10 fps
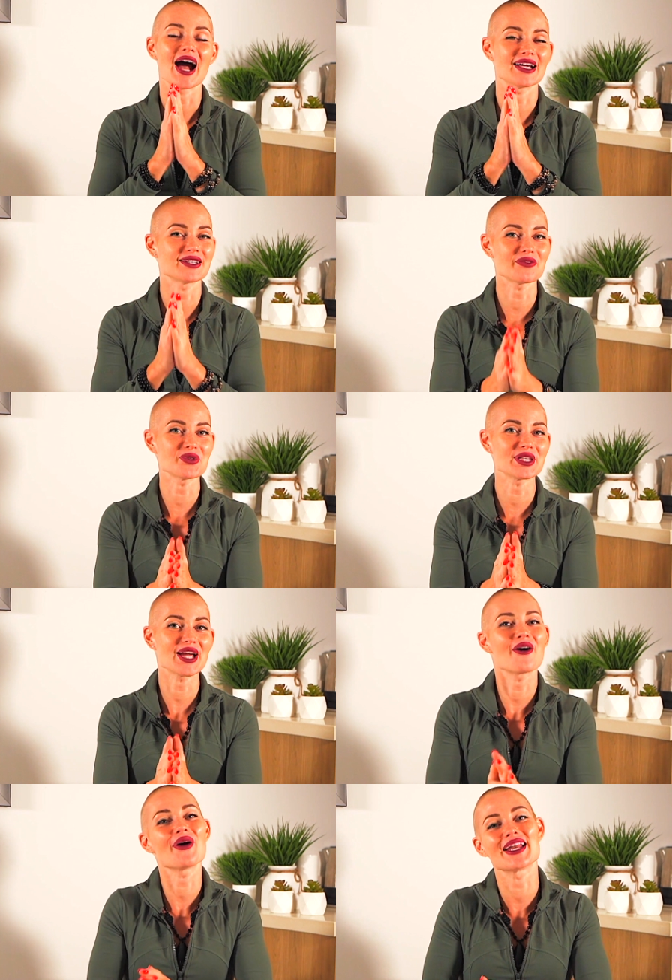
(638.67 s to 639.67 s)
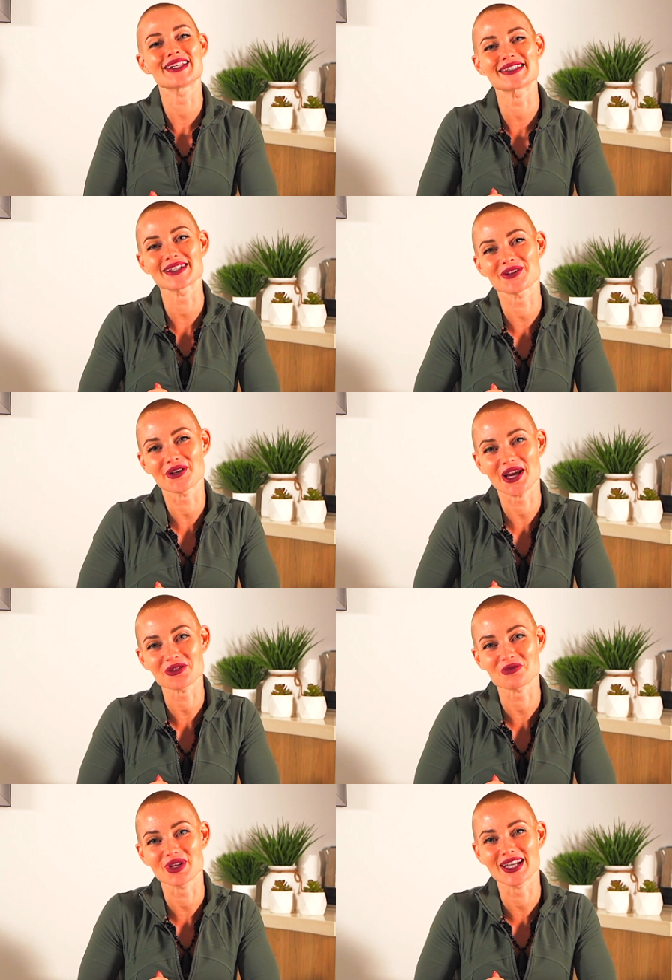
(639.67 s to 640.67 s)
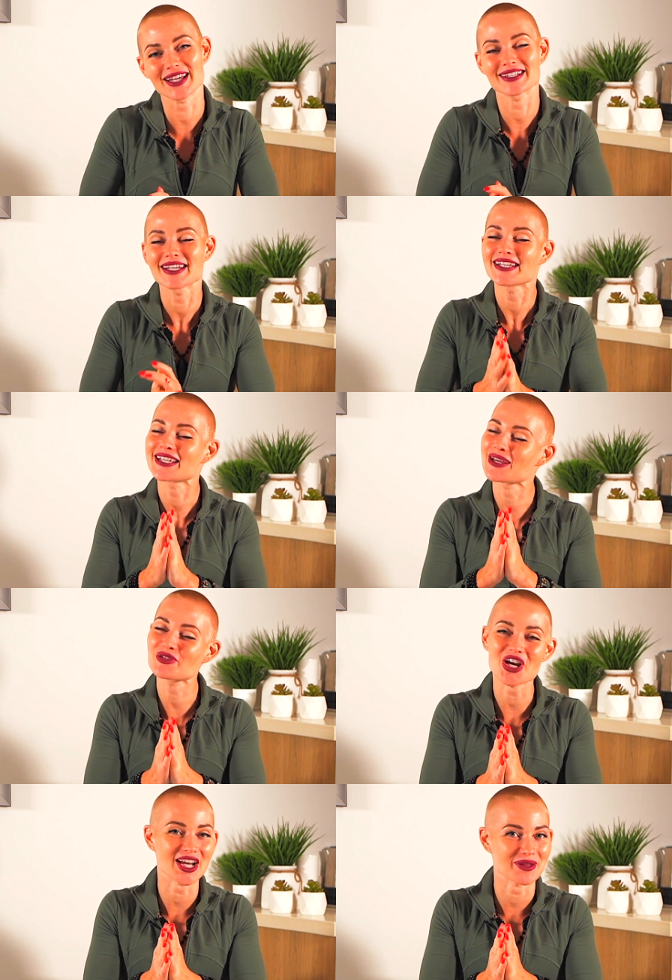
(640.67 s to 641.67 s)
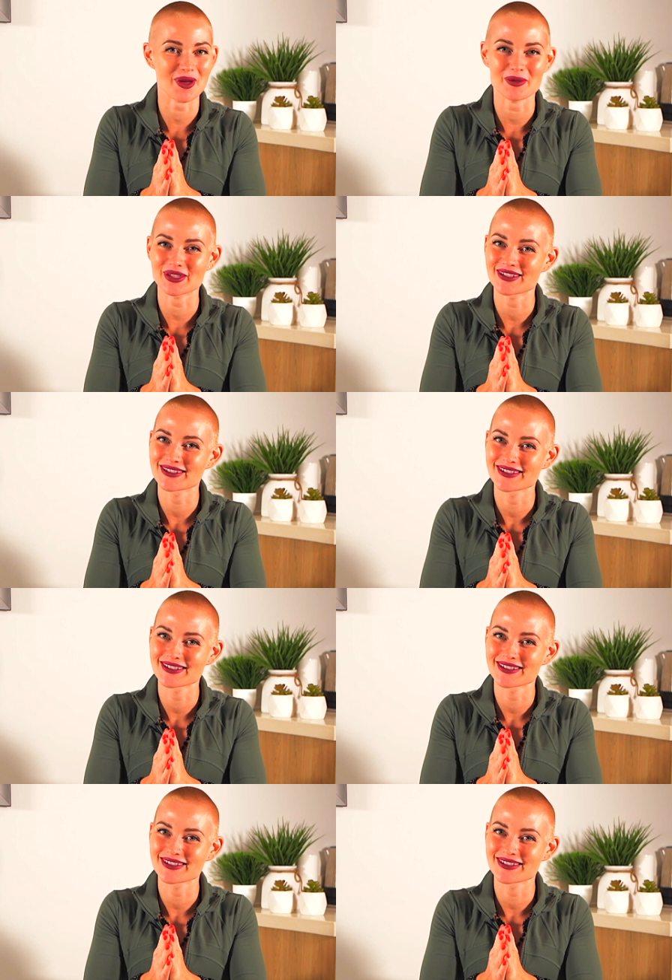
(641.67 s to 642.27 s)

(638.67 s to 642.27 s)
I love you, Leo. And until our next reading, keep shining, baby.